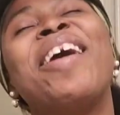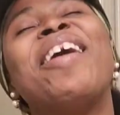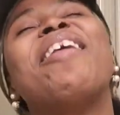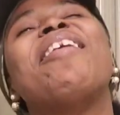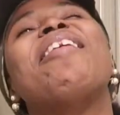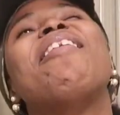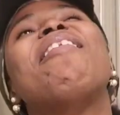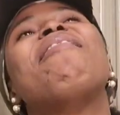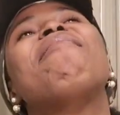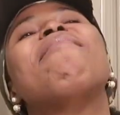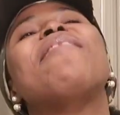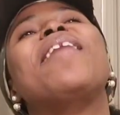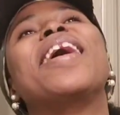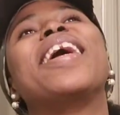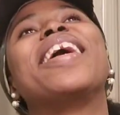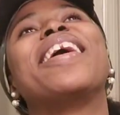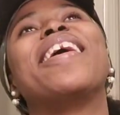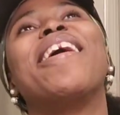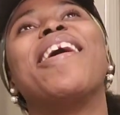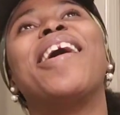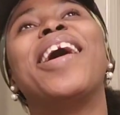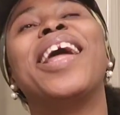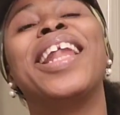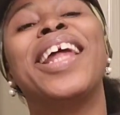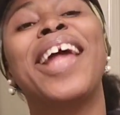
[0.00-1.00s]
Oh my
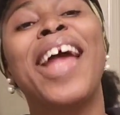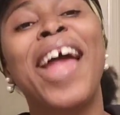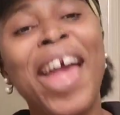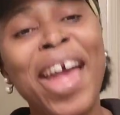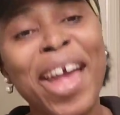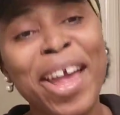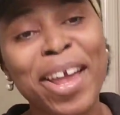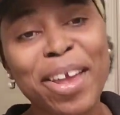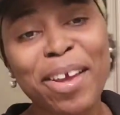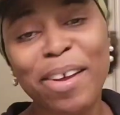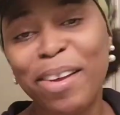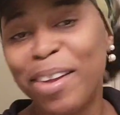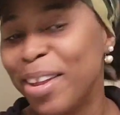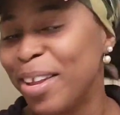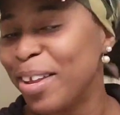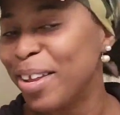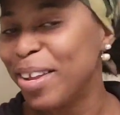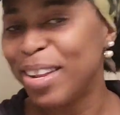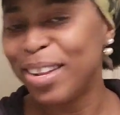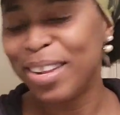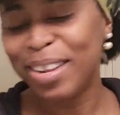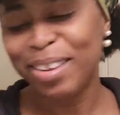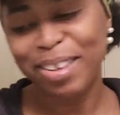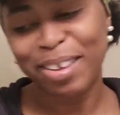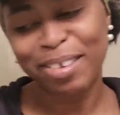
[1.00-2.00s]
god.
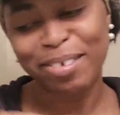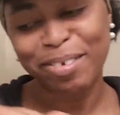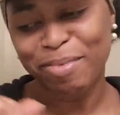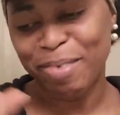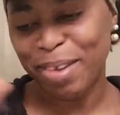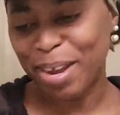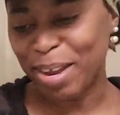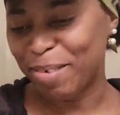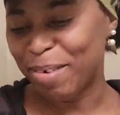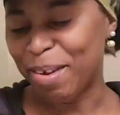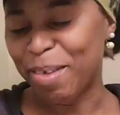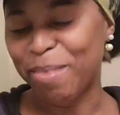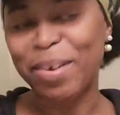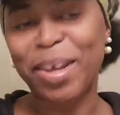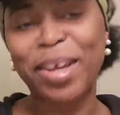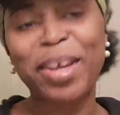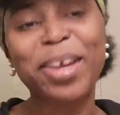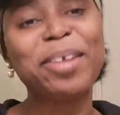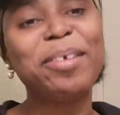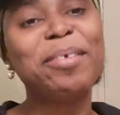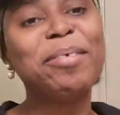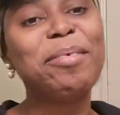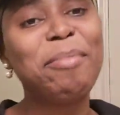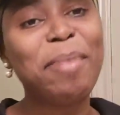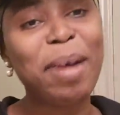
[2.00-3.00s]
Wait.
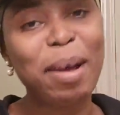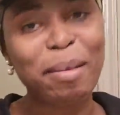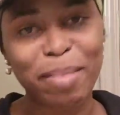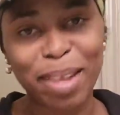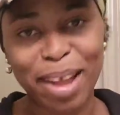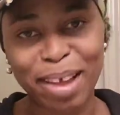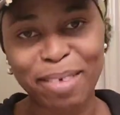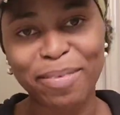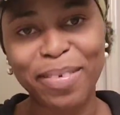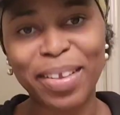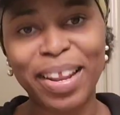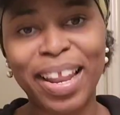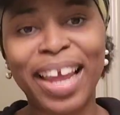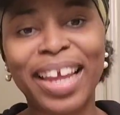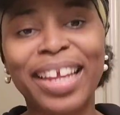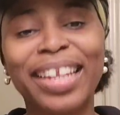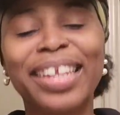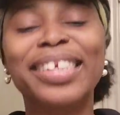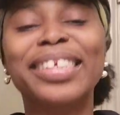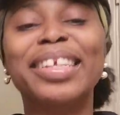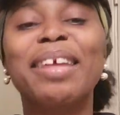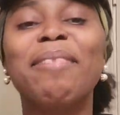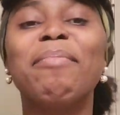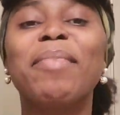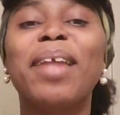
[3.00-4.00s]
You don't know why I'm laughing like
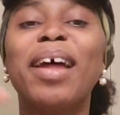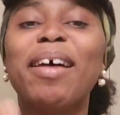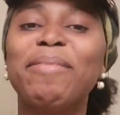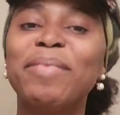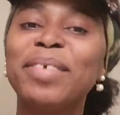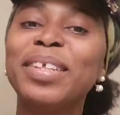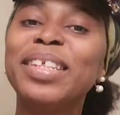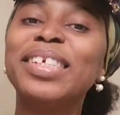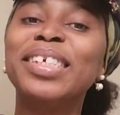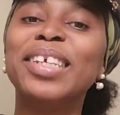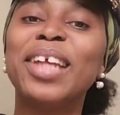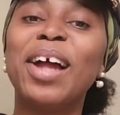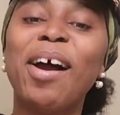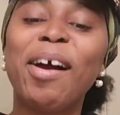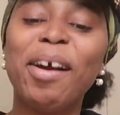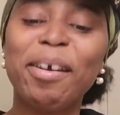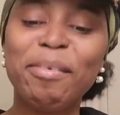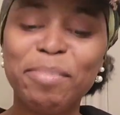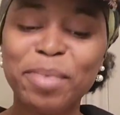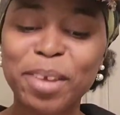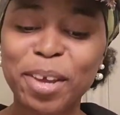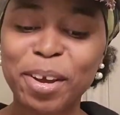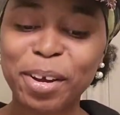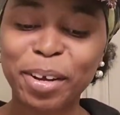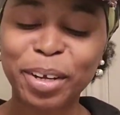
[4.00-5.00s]
this. I'm laughing this
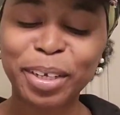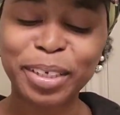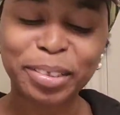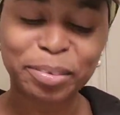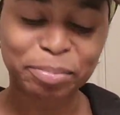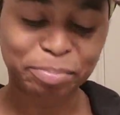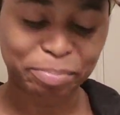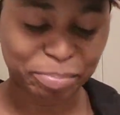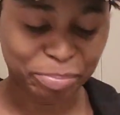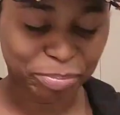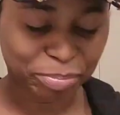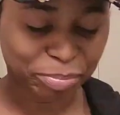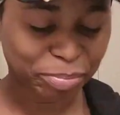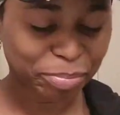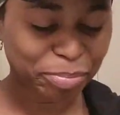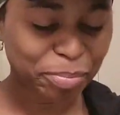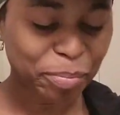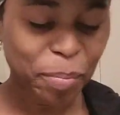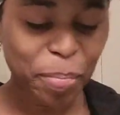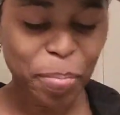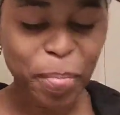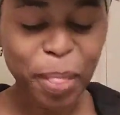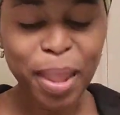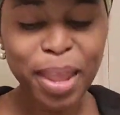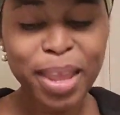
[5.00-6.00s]
hard because
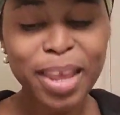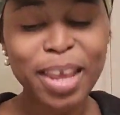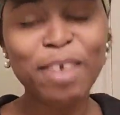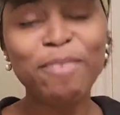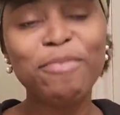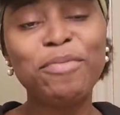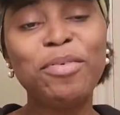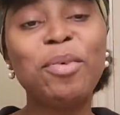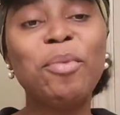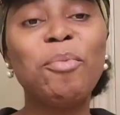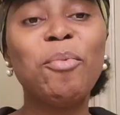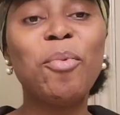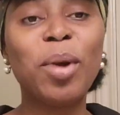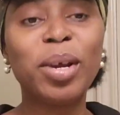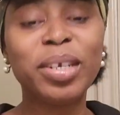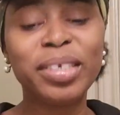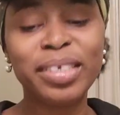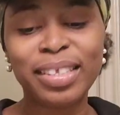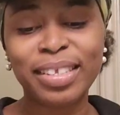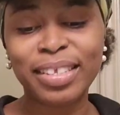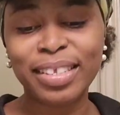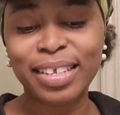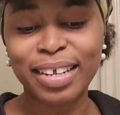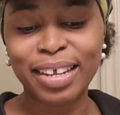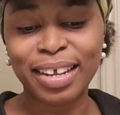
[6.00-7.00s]
if you watch
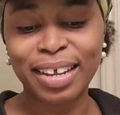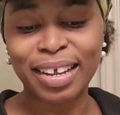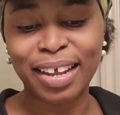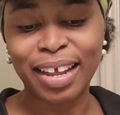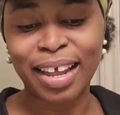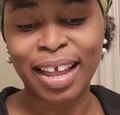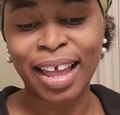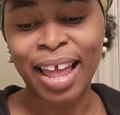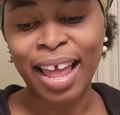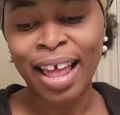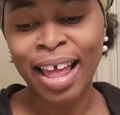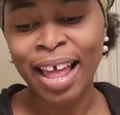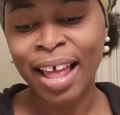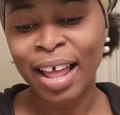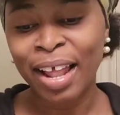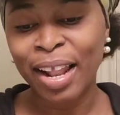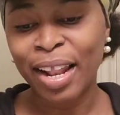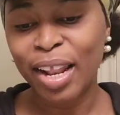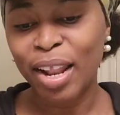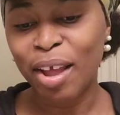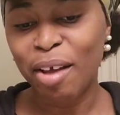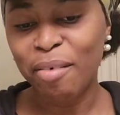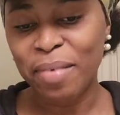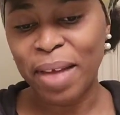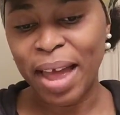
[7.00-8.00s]
the
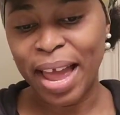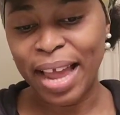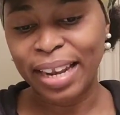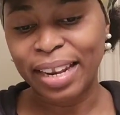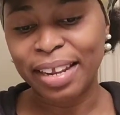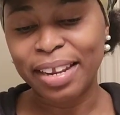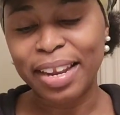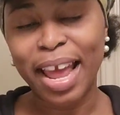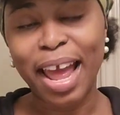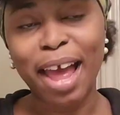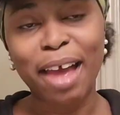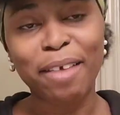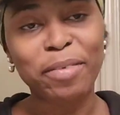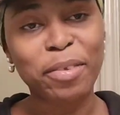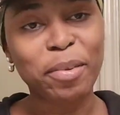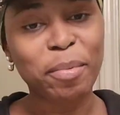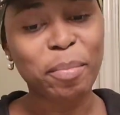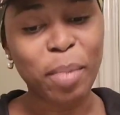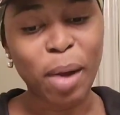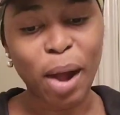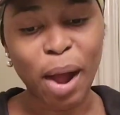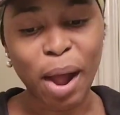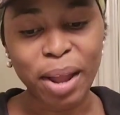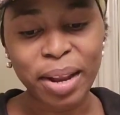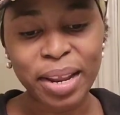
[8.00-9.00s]
Love Island after
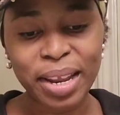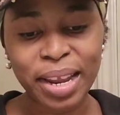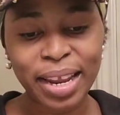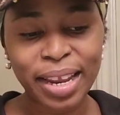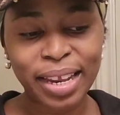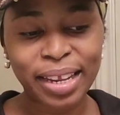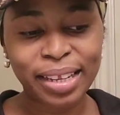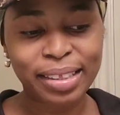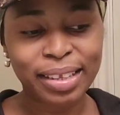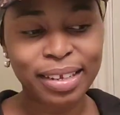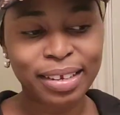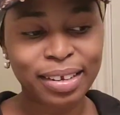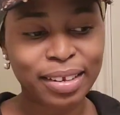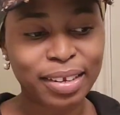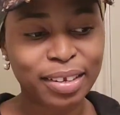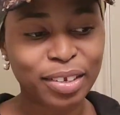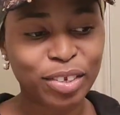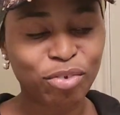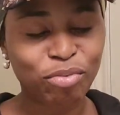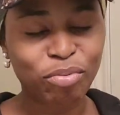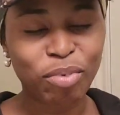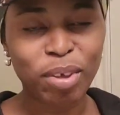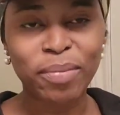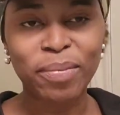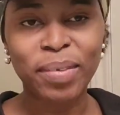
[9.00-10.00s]
party,
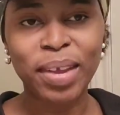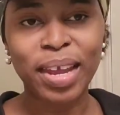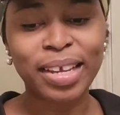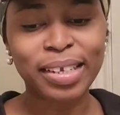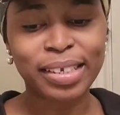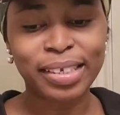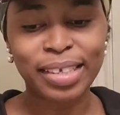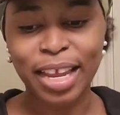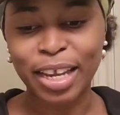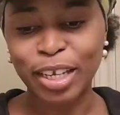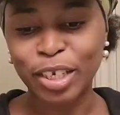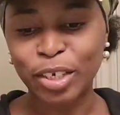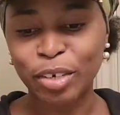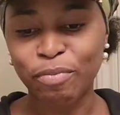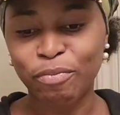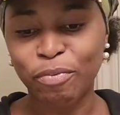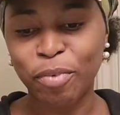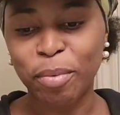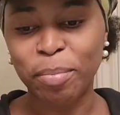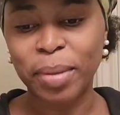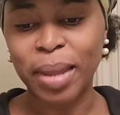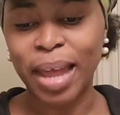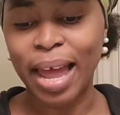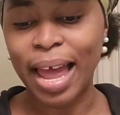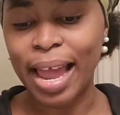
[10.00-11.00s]
the trivia section
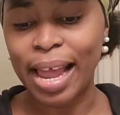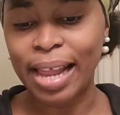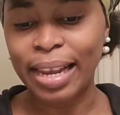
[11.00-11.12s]
from the